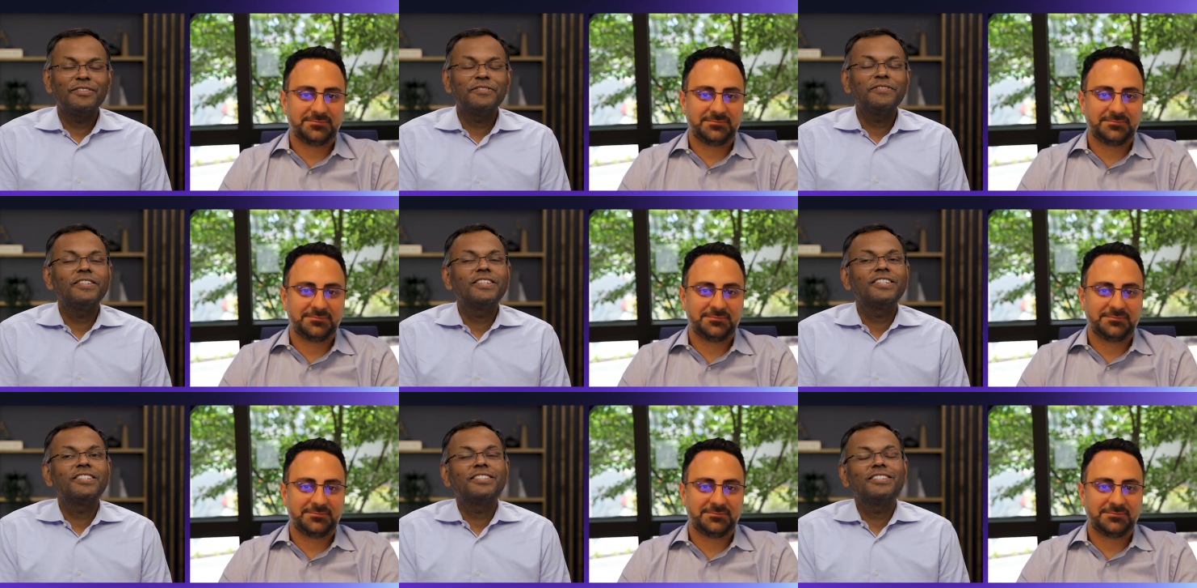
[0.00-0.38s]

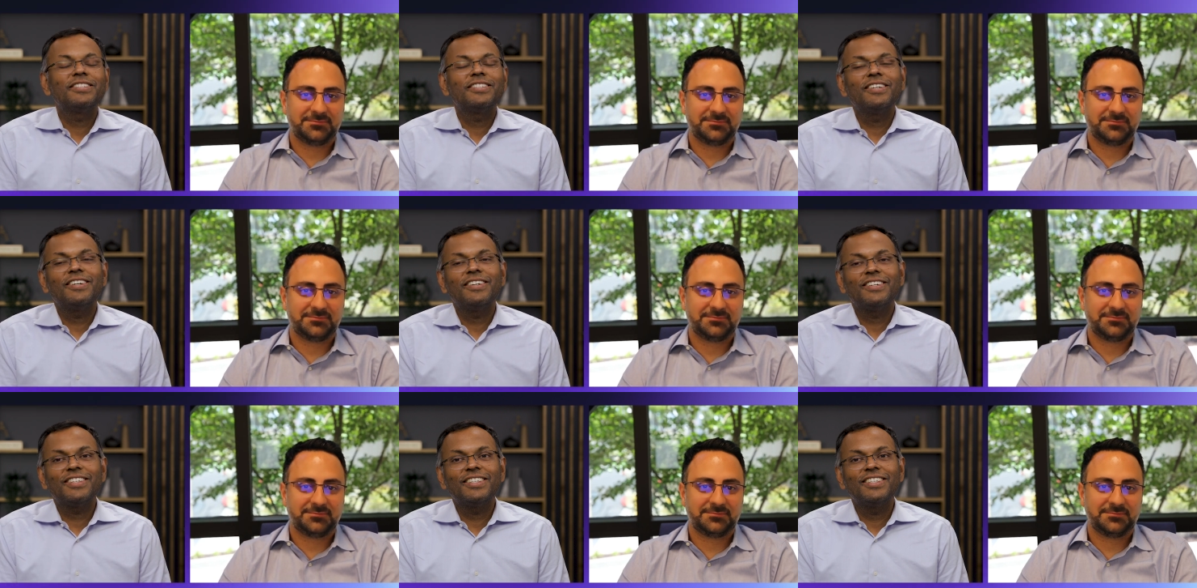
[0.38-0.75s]
Speaker 1: fun
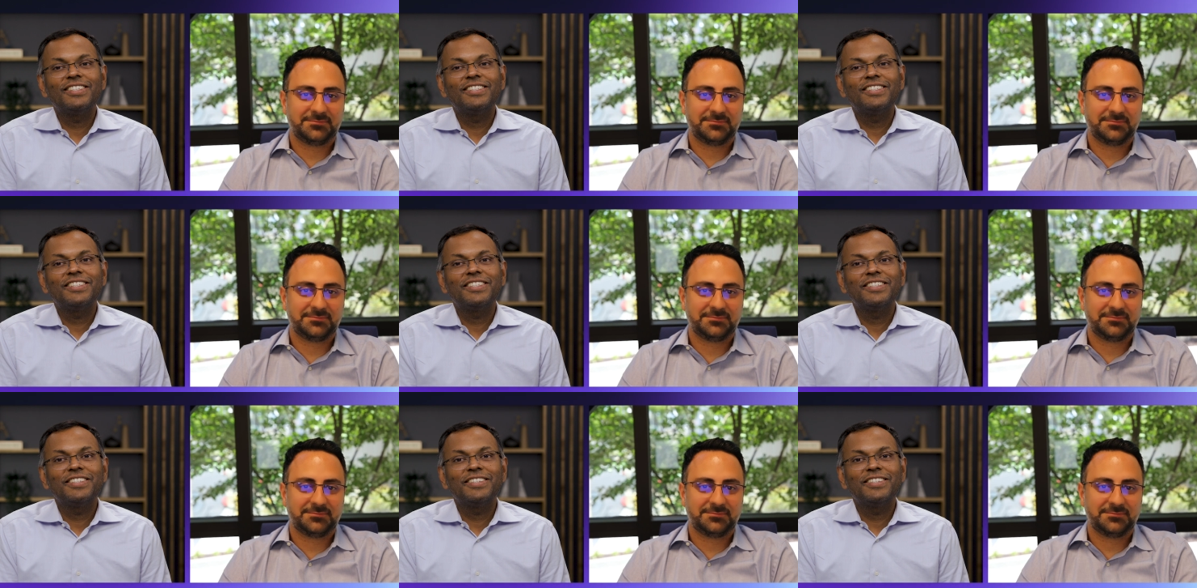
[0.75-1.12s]

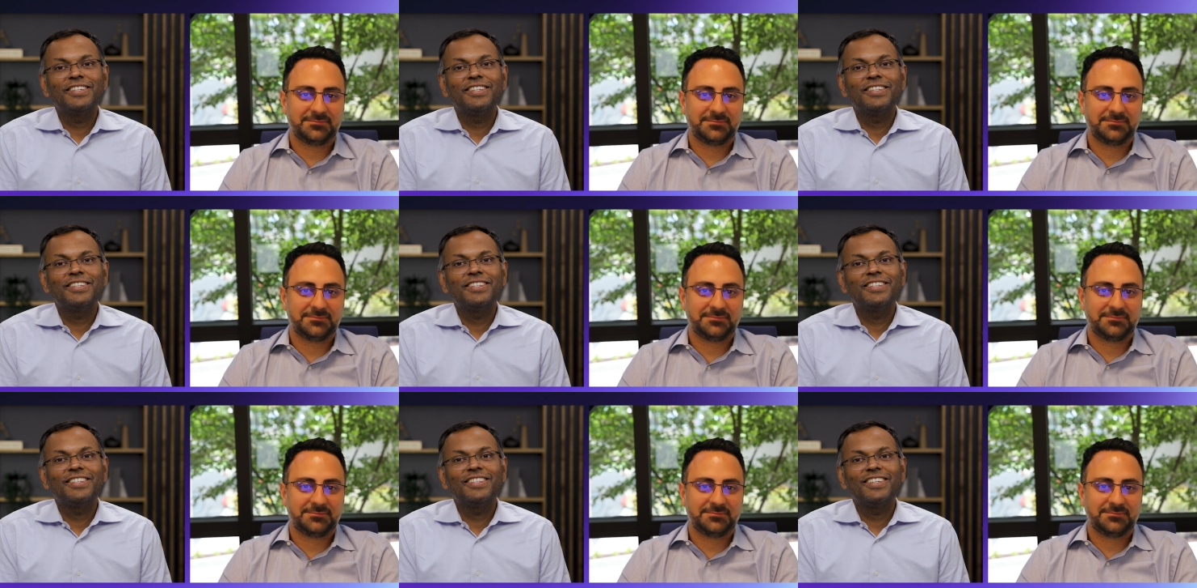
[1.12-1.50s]
talking to you
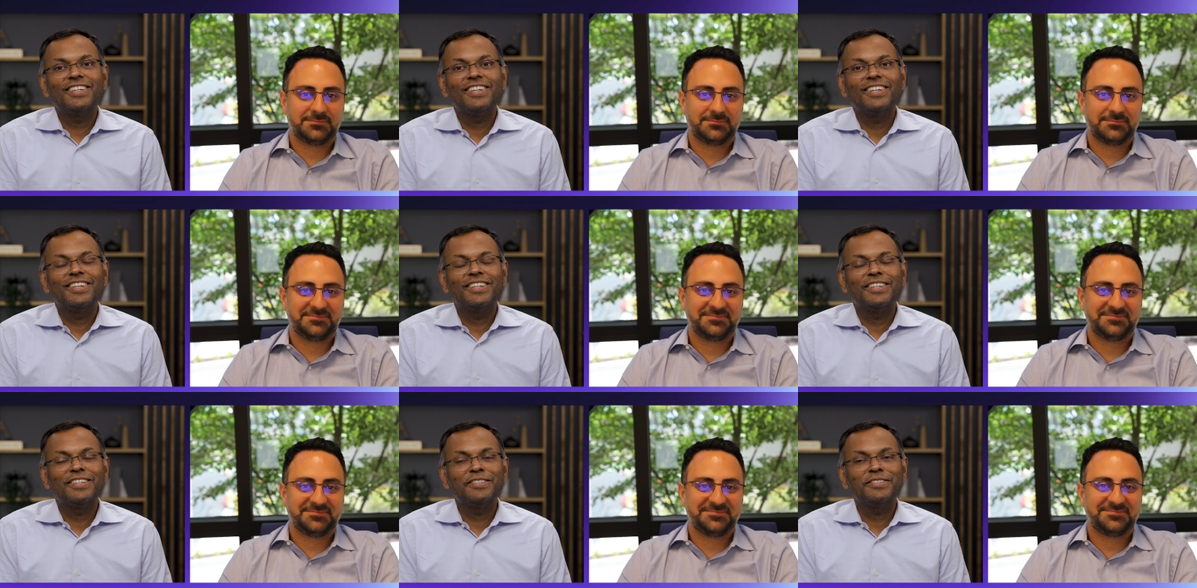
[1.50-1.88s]
and
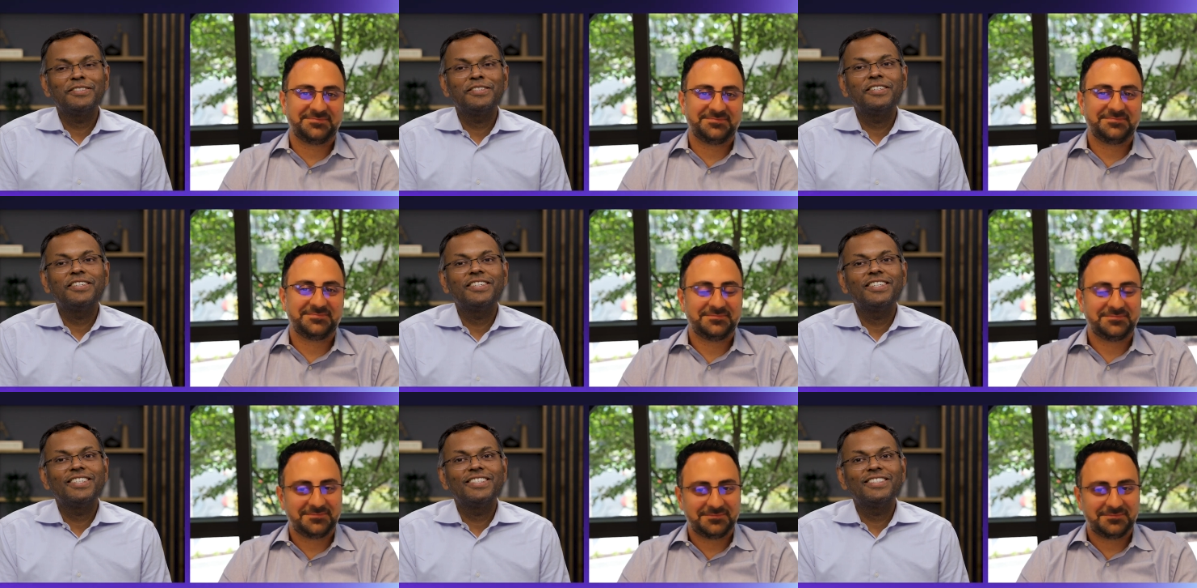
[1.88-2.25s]
uh, all
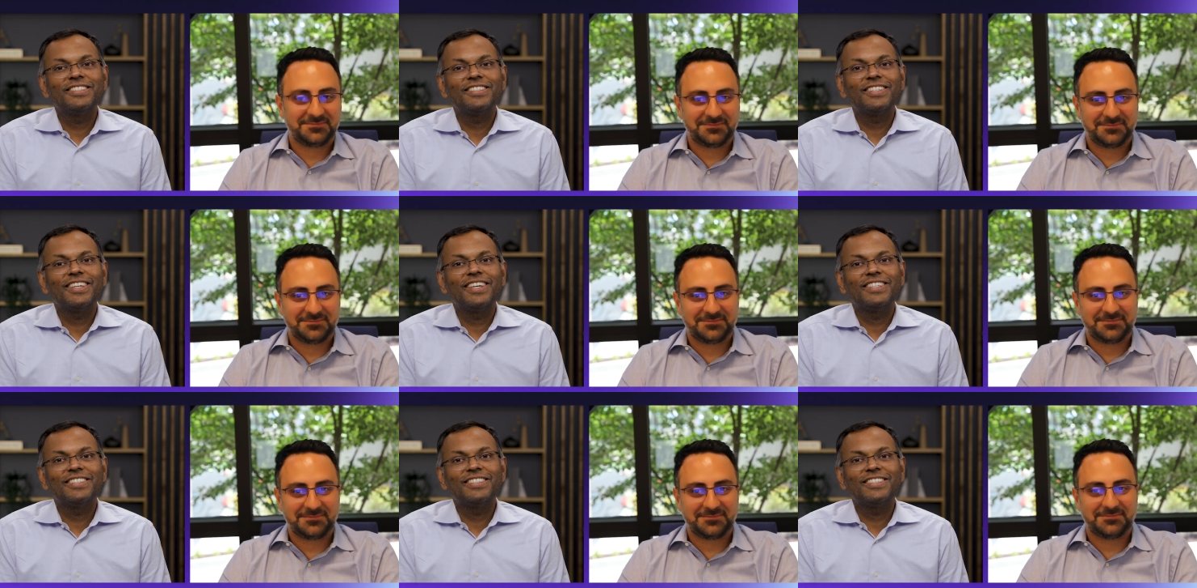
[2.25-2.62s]
your
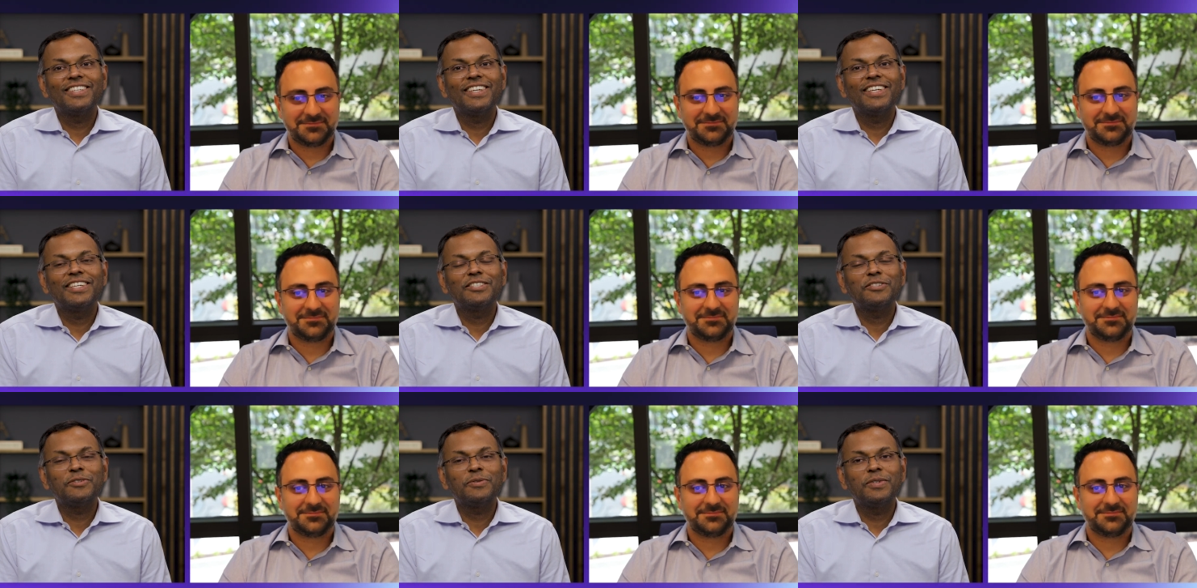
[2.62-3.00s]
insights
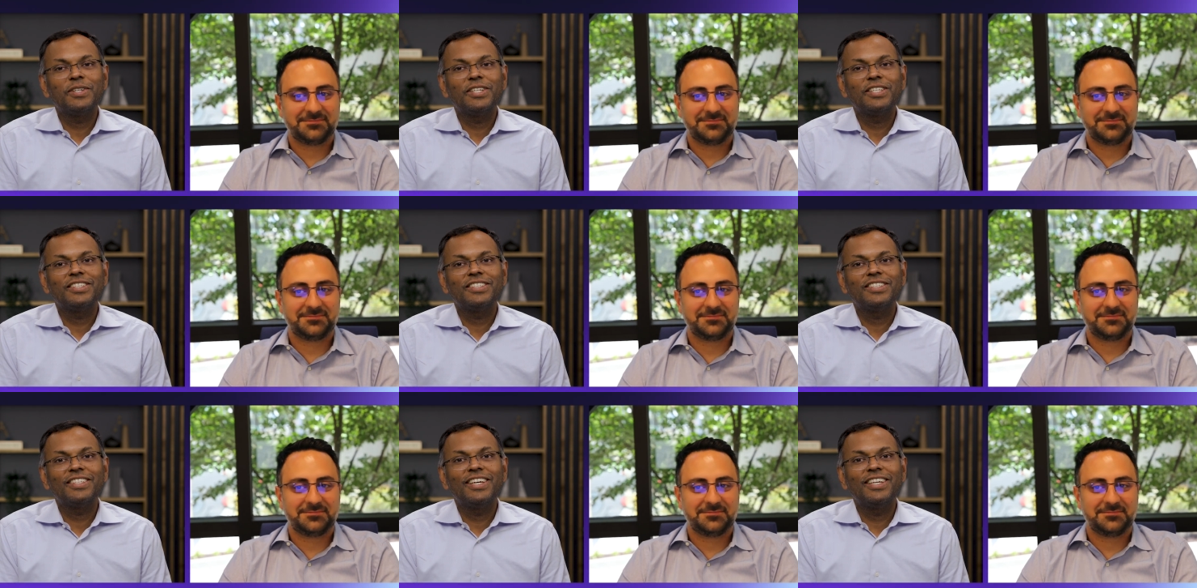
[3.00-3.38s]
as
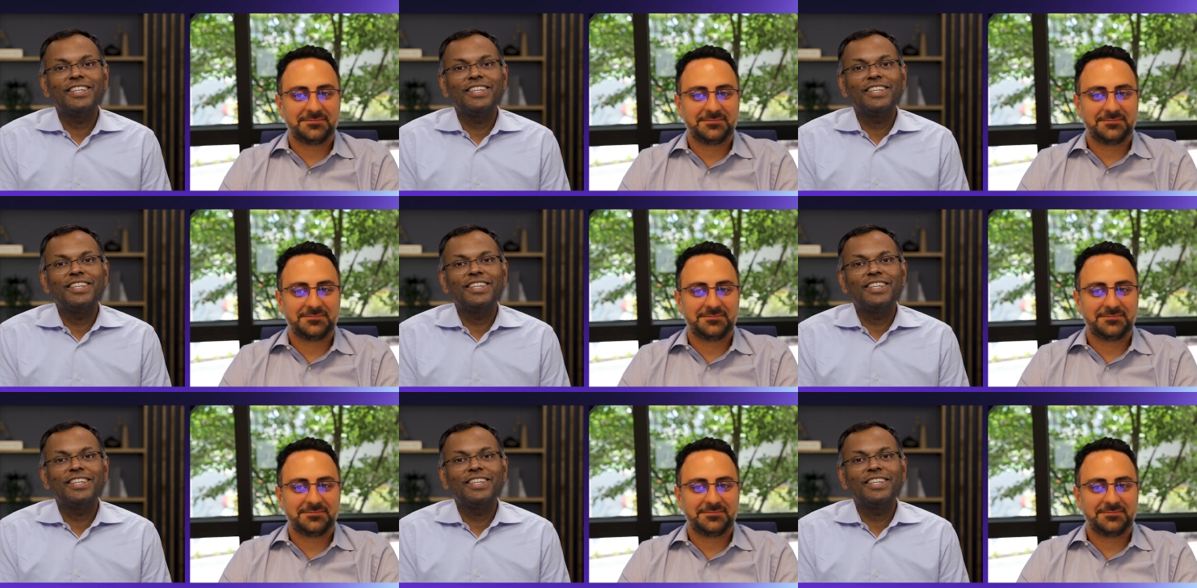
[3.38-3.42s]
well.